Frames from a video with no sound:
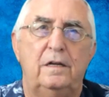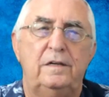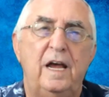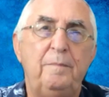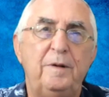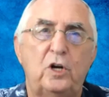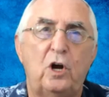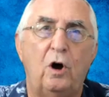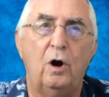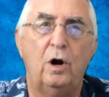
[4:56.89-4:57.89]
debit
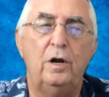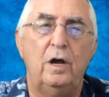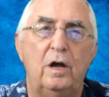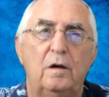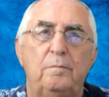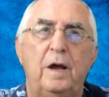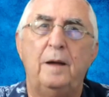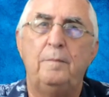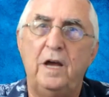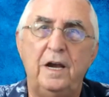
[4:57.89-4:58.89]
card, but
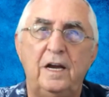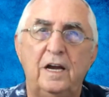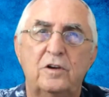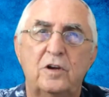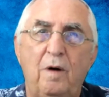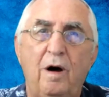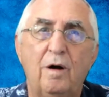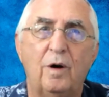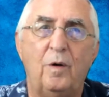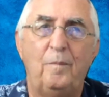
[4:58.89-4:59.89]
I'm getting it
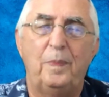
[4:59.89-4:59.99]
tomorrow."